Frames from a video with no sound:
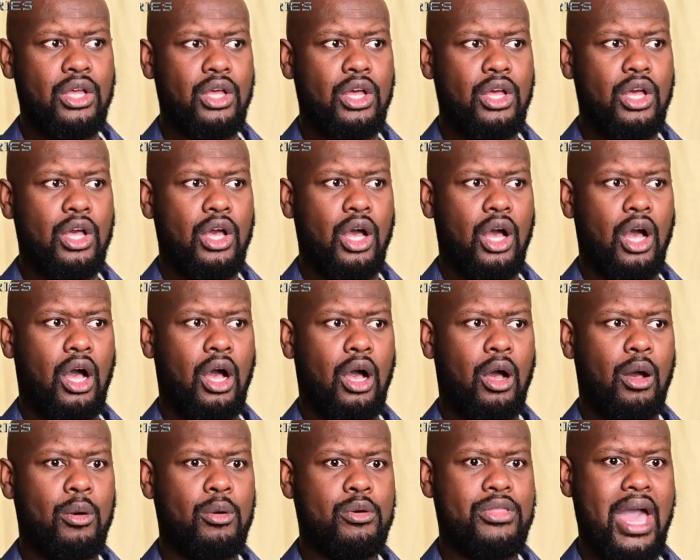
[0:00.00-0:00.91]

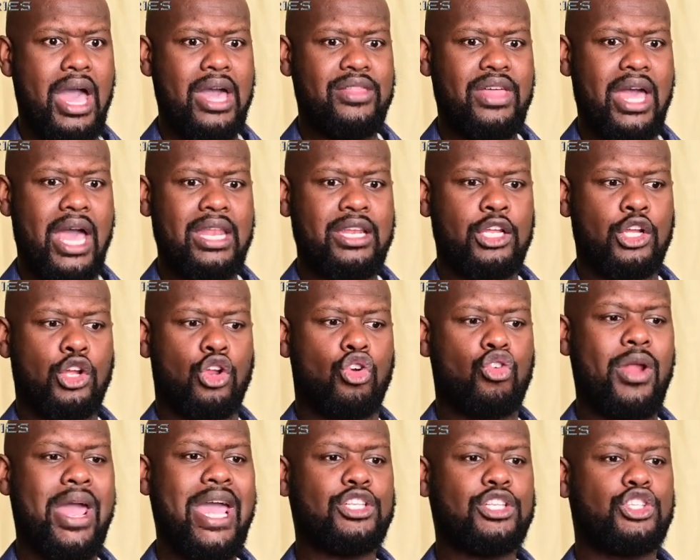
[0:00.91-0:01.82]
uh, that that
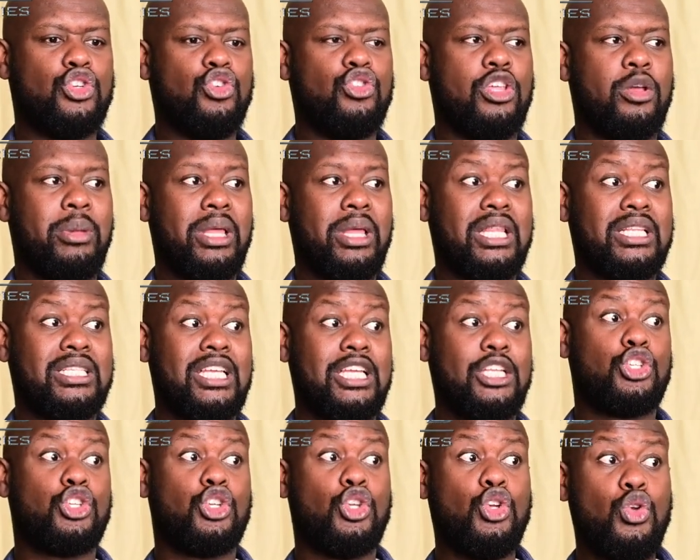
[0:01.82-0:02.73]
grants you the ability
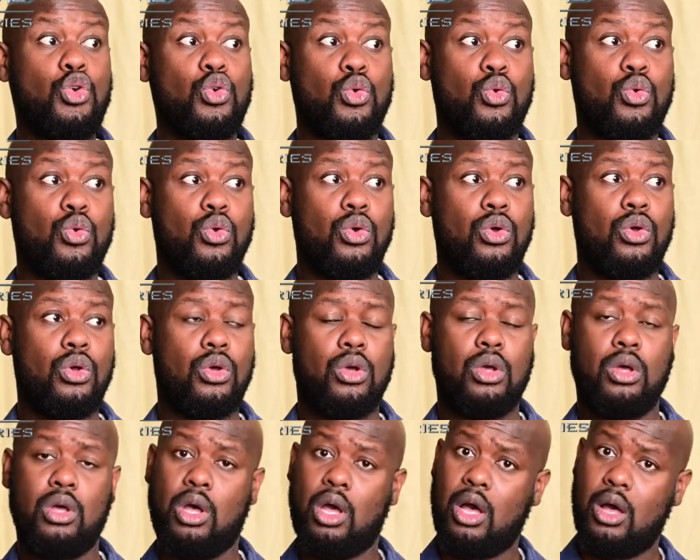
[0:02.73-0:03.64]
to
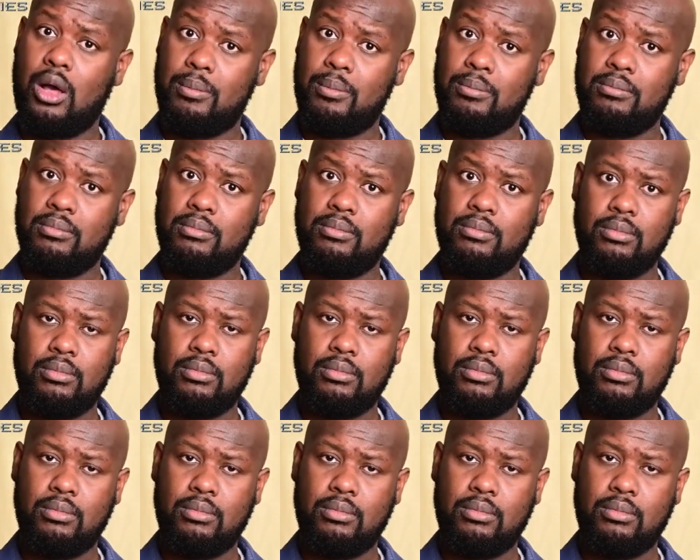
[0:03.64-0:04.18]
um,